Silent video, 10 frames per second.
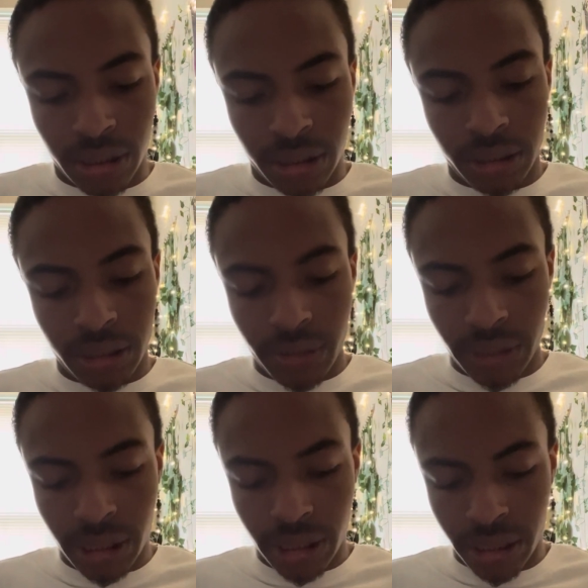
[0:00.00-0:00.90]
So
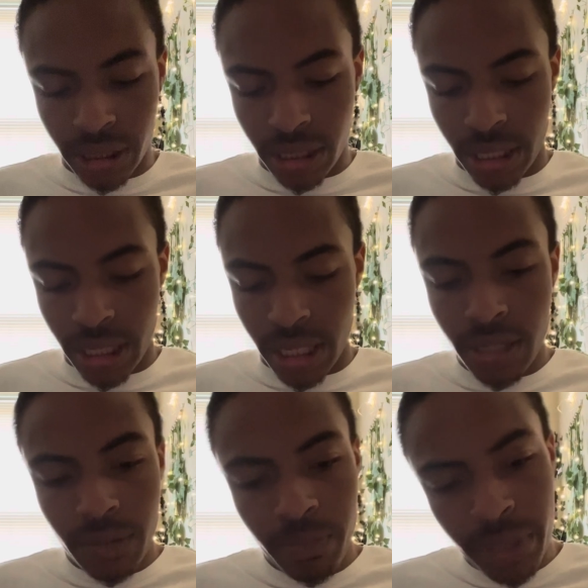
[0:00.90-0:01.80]
in the
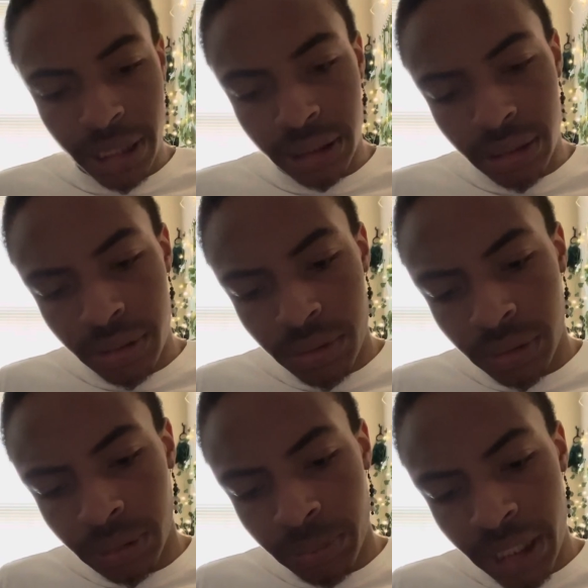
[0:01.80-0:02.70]
Eight of
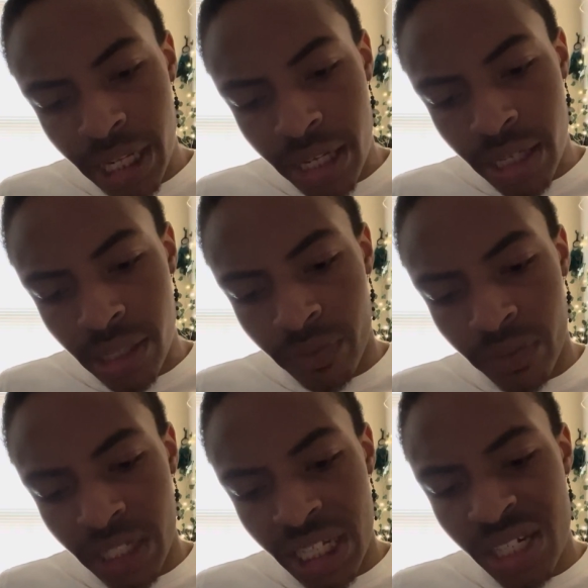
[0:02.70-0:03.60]
Pentacles, we
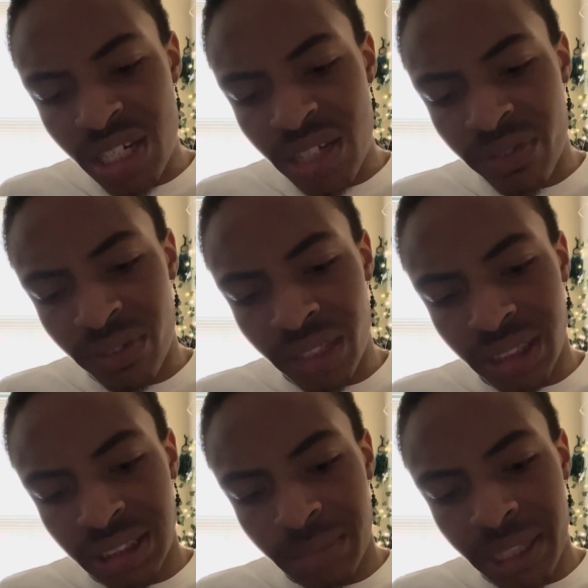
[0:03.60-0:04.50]
have
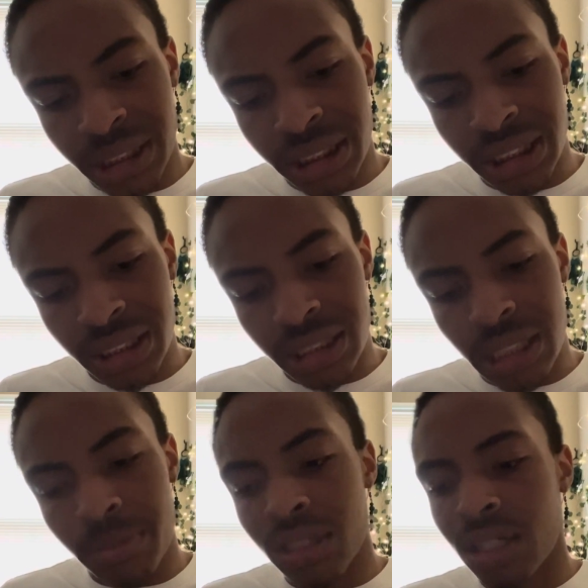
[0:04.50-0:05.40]
indifference. The magic is in a
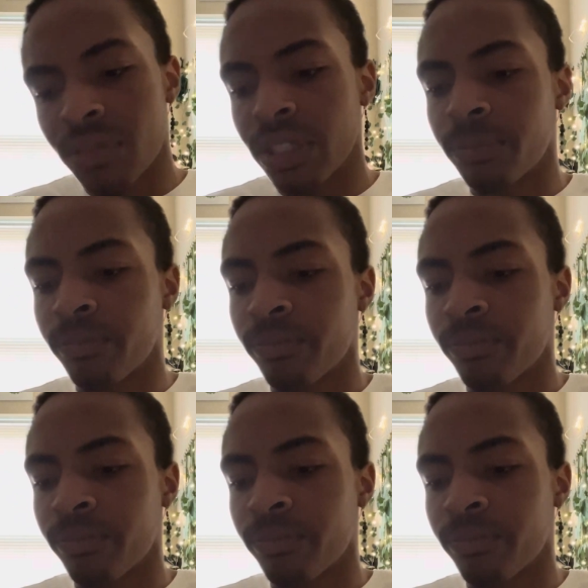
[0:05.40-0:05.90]
cup of coffee.